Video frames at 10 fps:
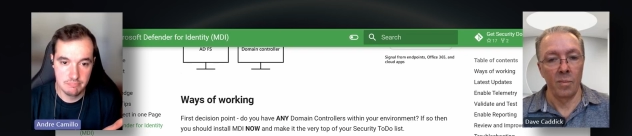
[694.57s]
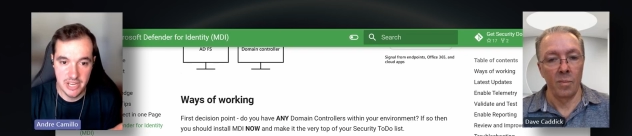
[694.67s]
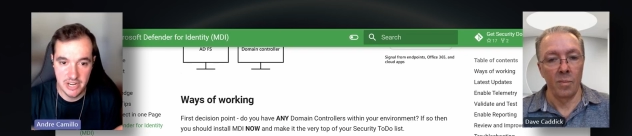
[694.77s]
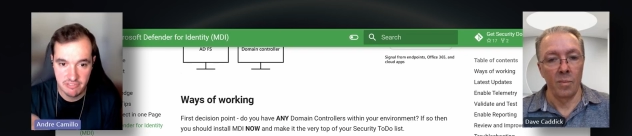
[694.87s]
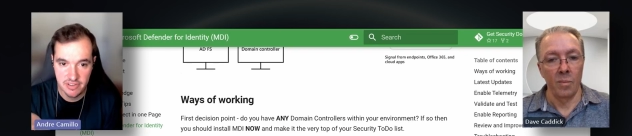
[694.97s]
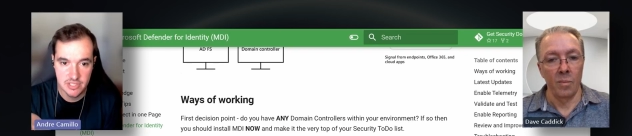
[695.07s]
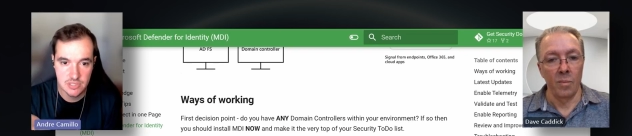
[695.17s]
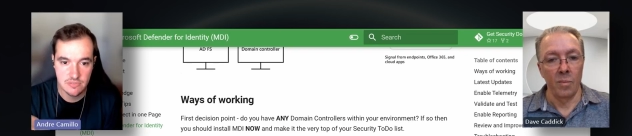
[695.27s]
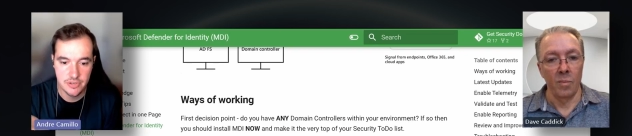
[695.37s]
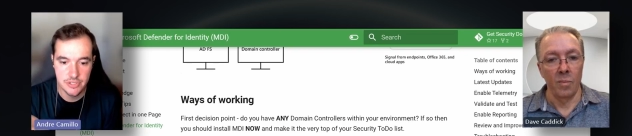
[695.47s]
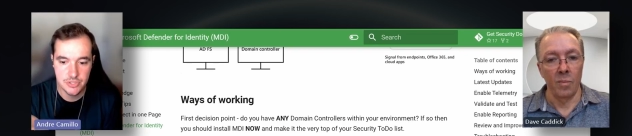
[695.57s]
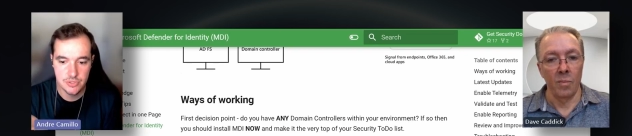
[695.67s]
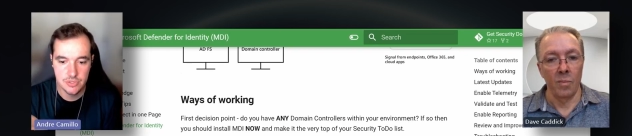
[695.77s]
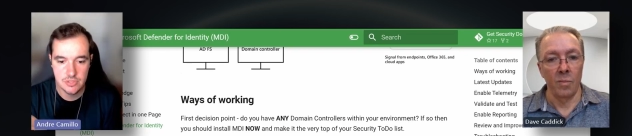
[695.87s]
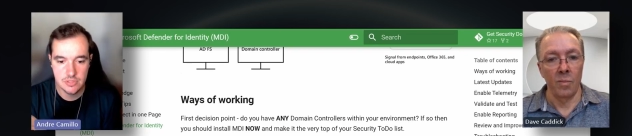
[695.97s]
Speaker 1: benefits
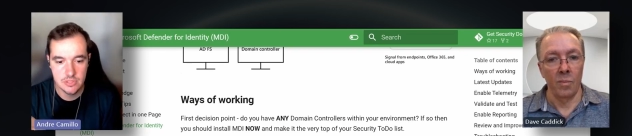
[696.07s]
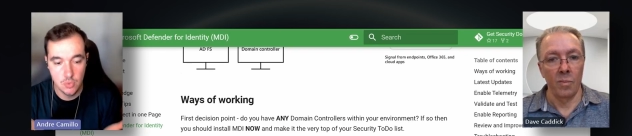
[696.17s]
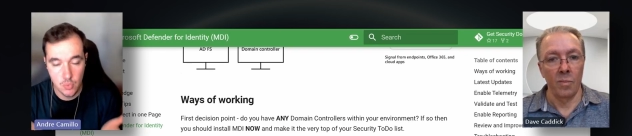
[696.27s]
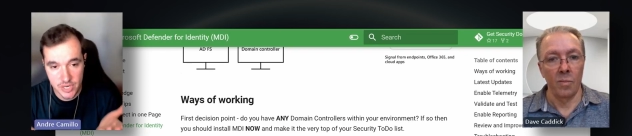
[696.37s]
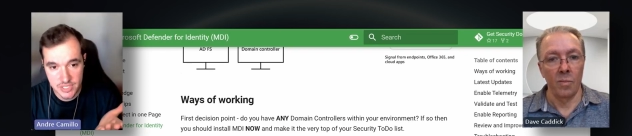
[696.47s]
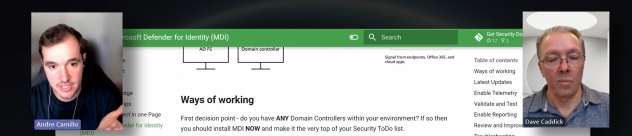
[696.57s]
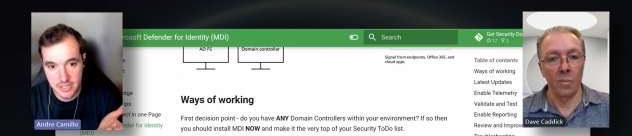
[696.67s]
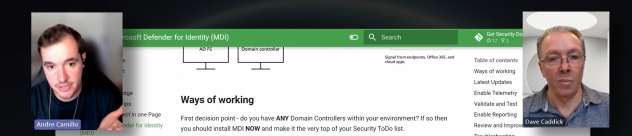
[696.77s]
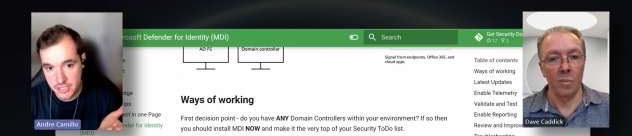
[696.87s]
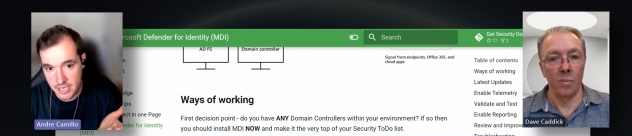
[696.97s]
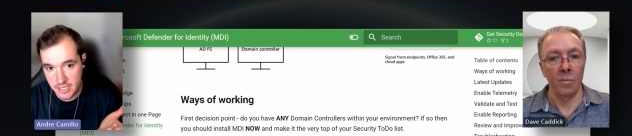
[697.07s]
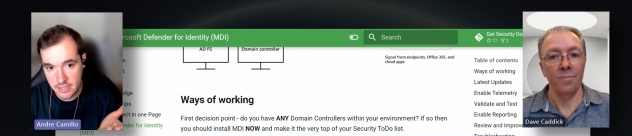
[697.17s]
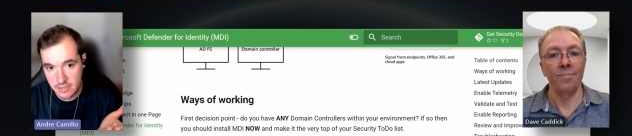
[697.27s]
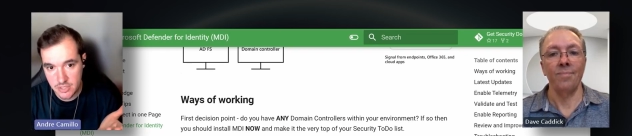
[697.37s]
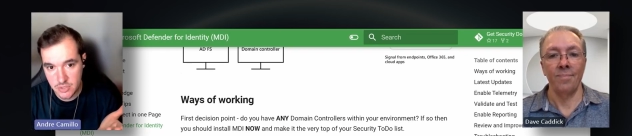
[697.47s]
versus the risk that they're
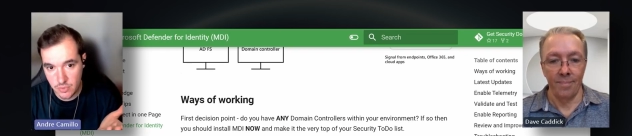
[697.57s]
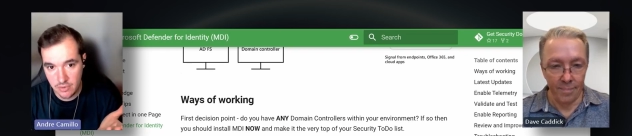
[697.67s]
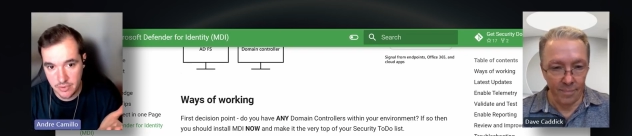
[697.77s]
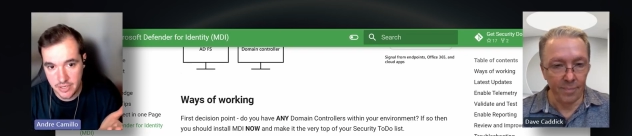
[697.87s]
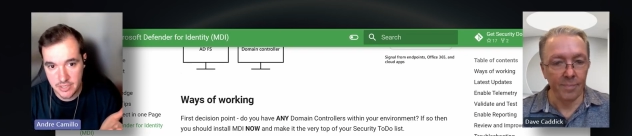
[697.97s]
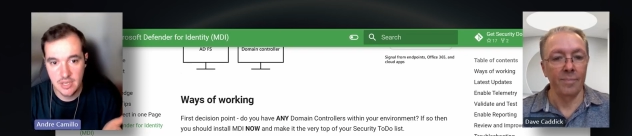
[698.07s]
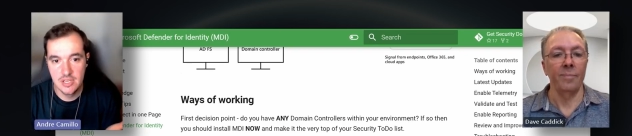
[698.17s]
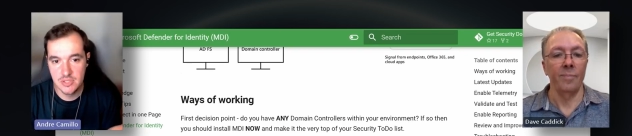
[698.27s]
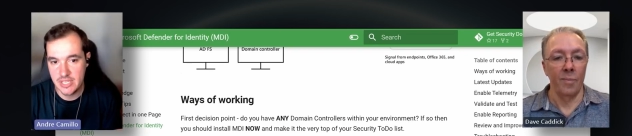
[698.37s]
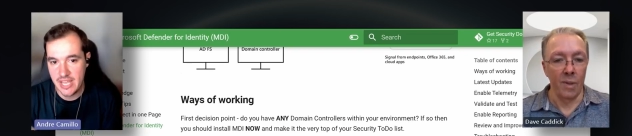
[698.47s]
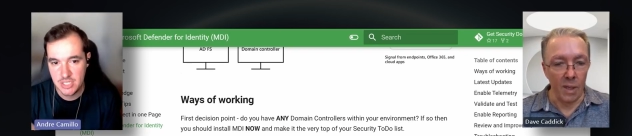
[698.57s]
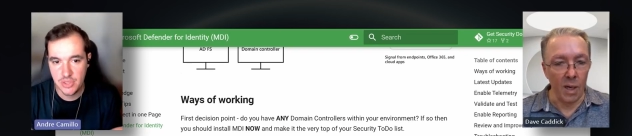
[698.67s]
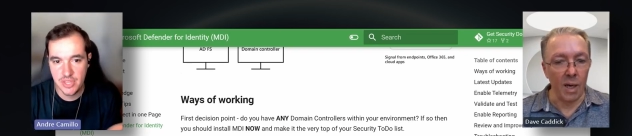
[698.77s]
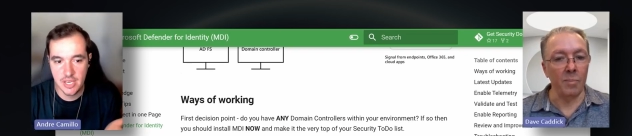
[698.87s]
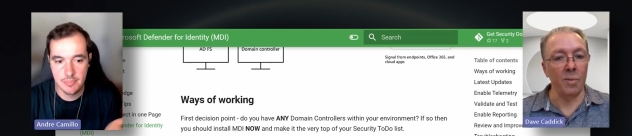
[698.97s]
taking as well, right? So they had to think